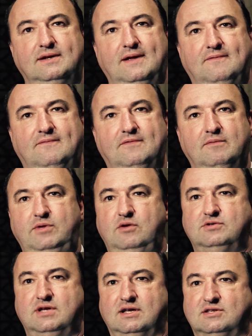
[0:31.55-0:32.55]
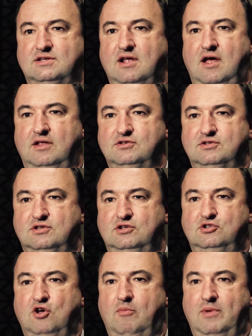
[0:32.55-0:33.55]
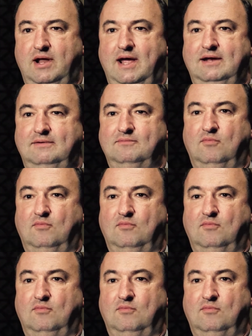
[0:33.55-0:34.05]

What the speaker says: if the music starts to dominate